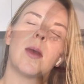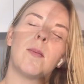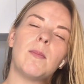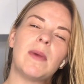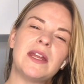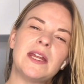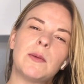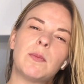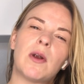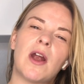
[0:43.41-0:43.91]

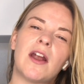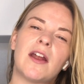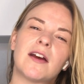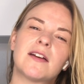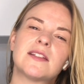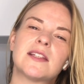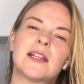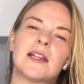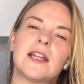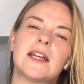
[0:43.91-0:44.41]
Many
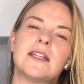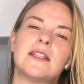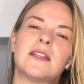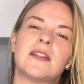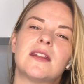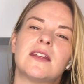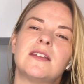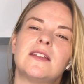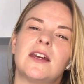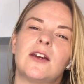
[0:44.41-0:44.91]
products
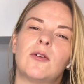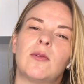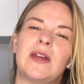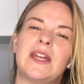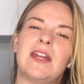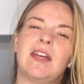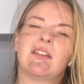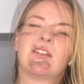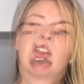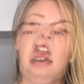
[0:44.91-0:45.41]
list this
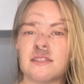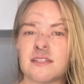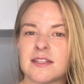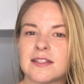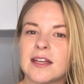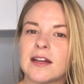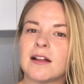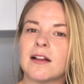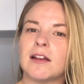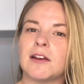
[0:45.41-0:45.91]
ingredient as a
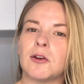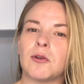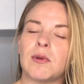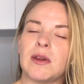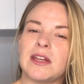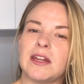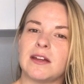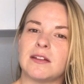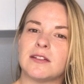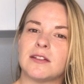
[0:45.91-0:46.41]
single
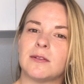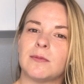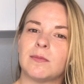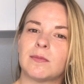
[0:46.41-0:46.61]
ingredient.